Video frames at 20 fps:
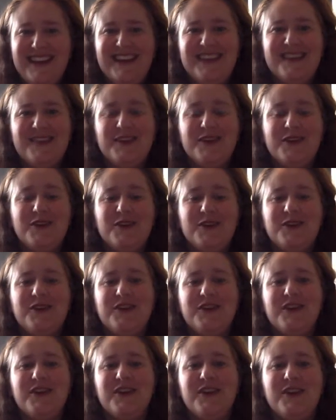so I told
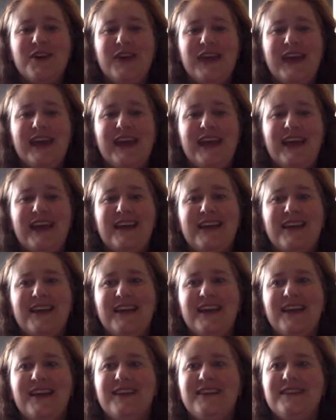her to go ahead
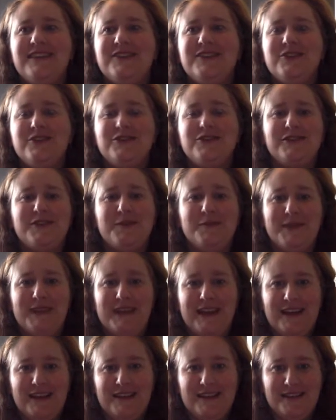and choose
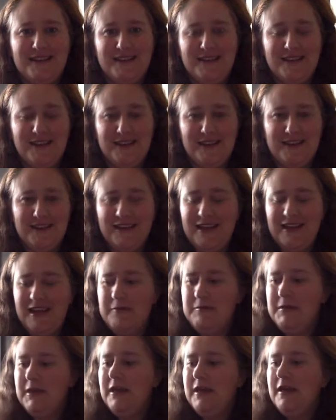somebody else and send it to
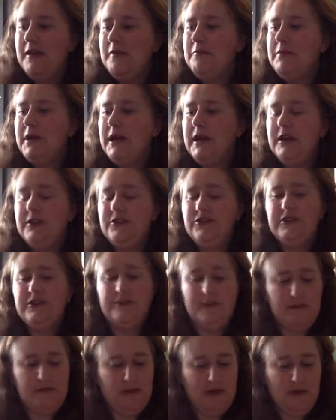them. But she
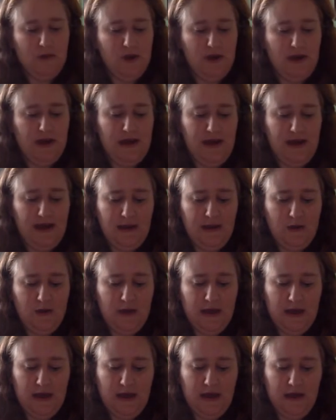sent me one
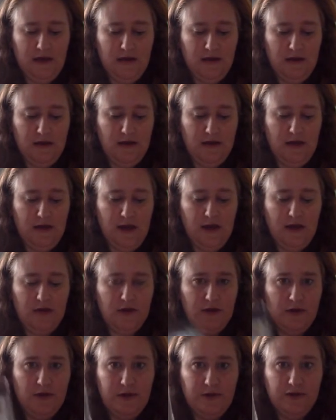anyway. I
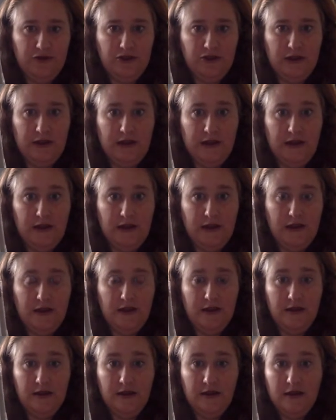don't know if
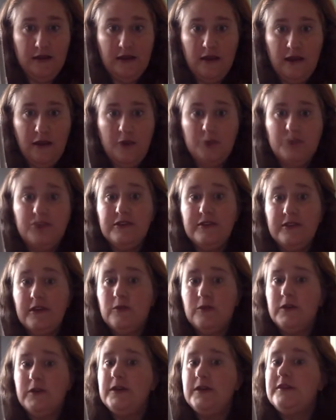I hope she
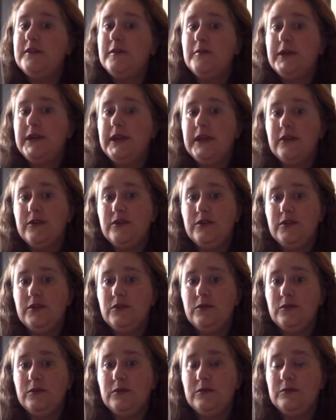sent one to somebody else
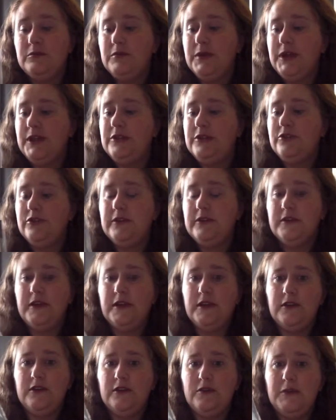too. But she
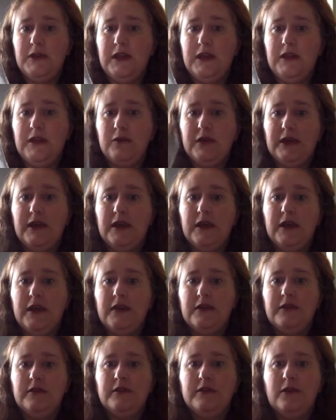sent it to me anyway.
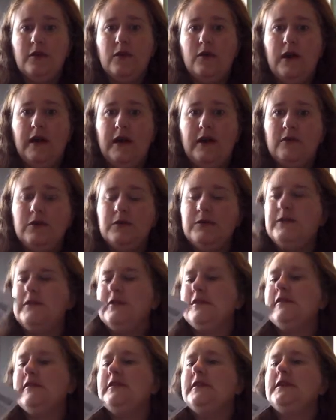So
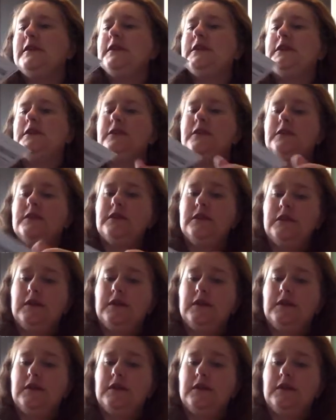this is a little